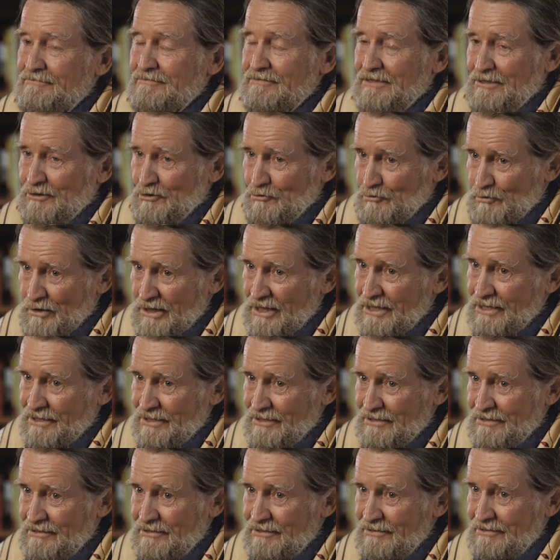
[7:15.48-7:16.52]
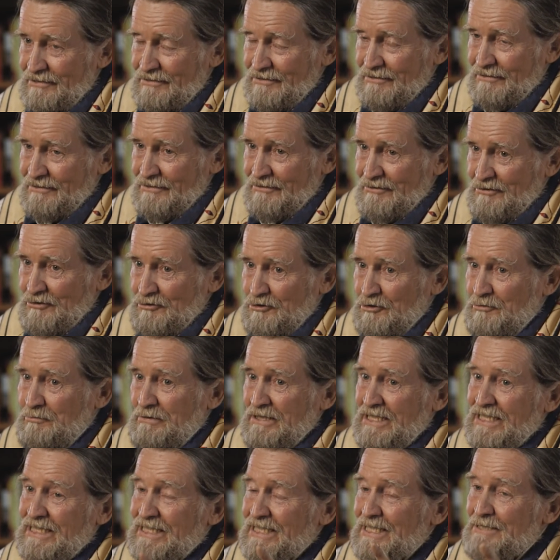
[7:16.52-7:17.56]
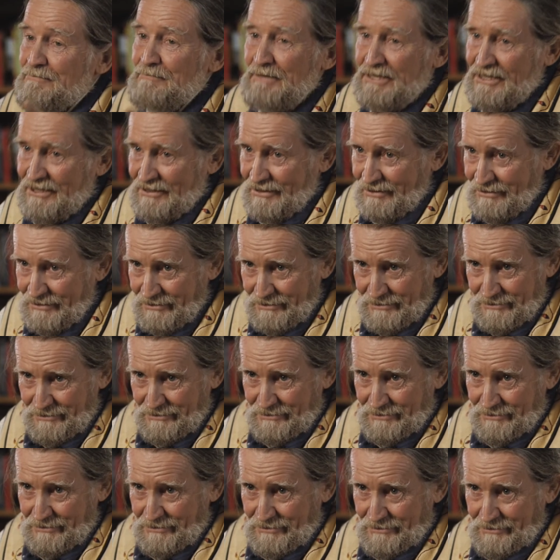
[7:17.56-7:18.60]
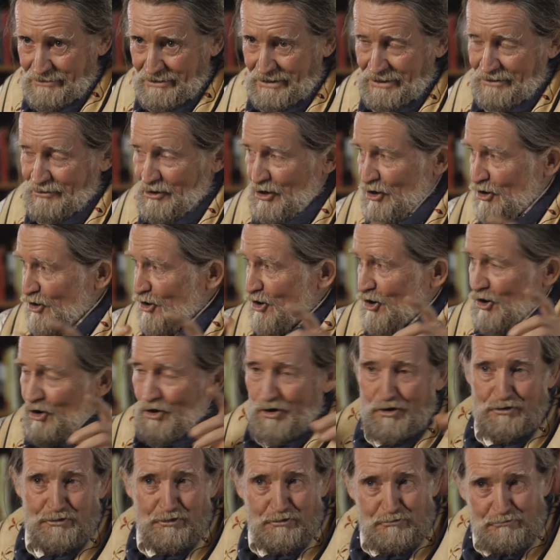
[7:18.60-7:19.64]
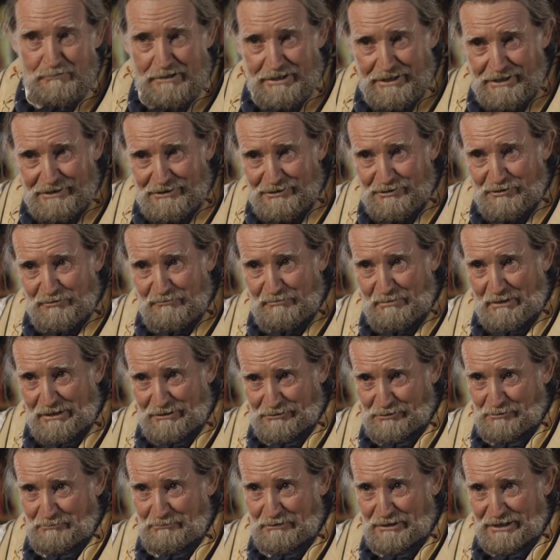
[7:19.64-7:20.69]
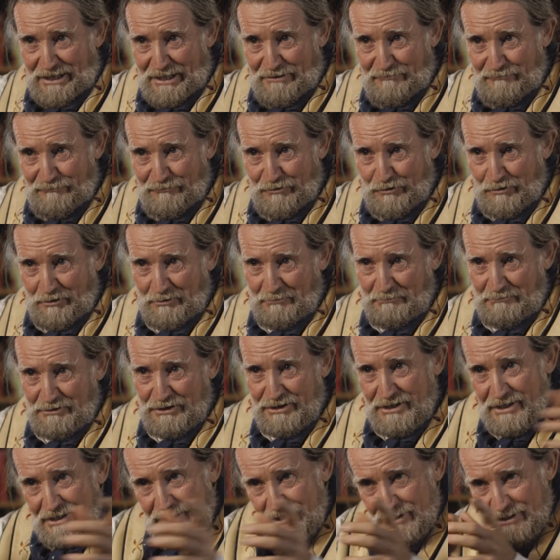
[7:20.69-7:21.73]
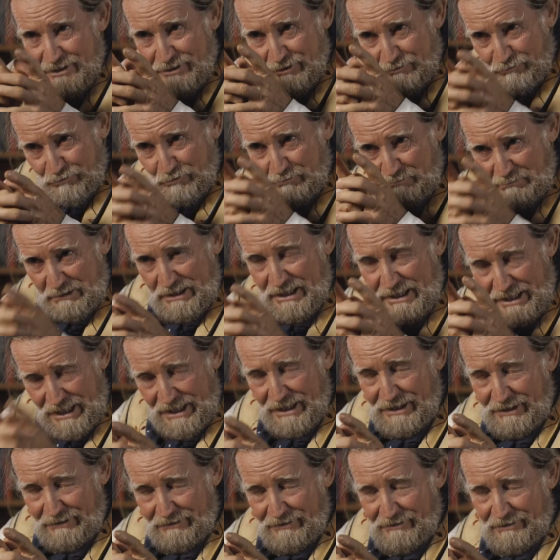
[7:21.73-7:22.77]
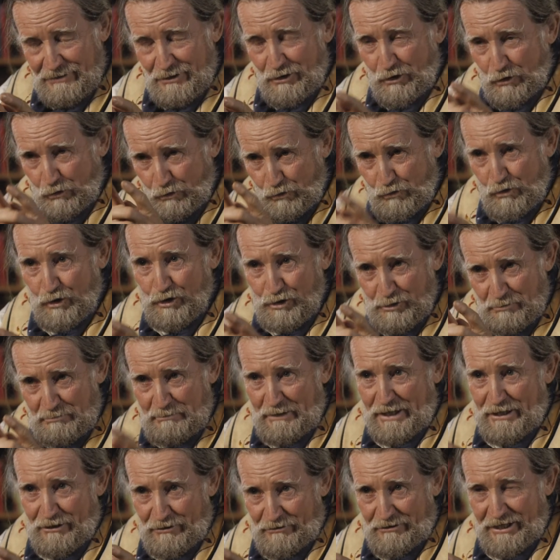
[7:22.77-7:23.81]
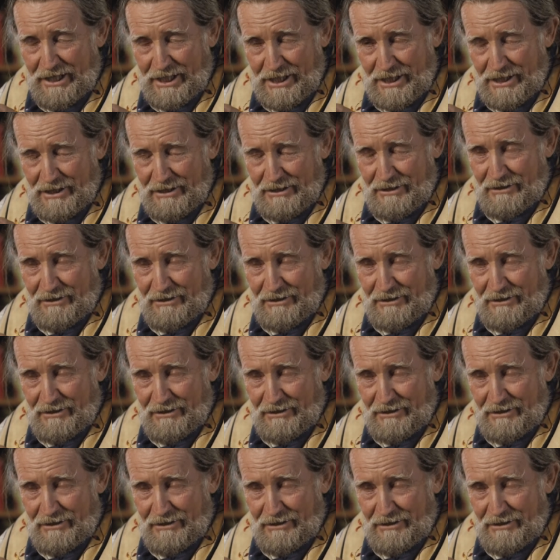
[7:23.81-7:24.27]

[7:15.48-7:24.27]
and a willingness to be limited in all the range of possible life forms, to be that wool bearing,